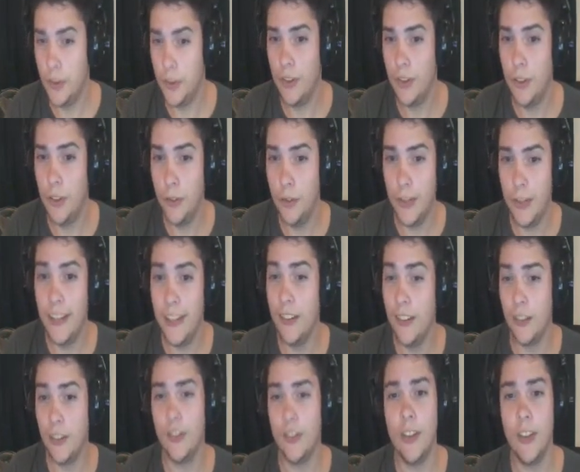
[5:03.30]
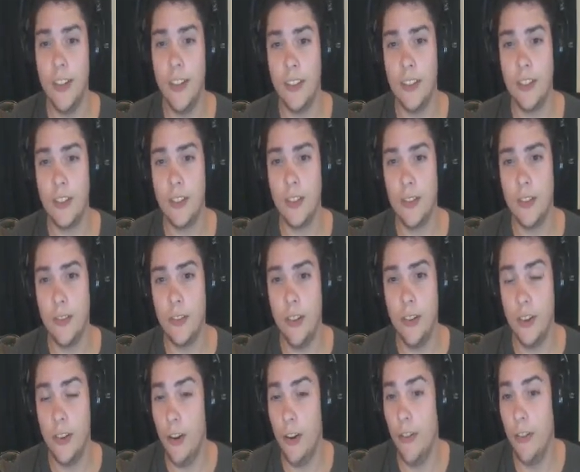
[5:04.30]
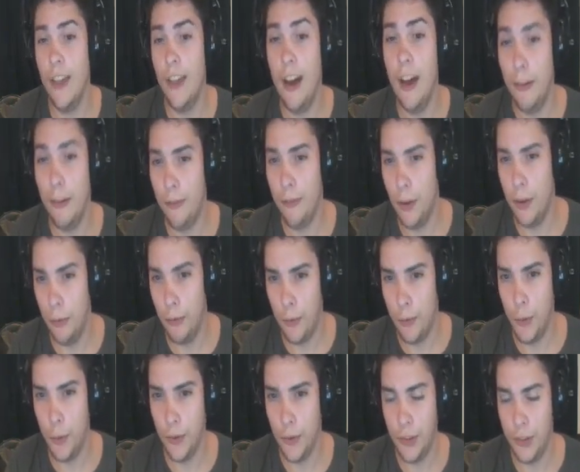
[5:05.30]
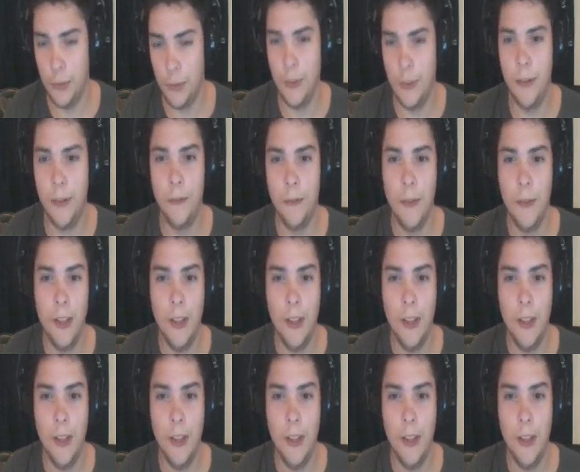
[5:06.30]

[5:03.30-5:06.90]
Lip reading: regular sites are on the alpha, of course, as well.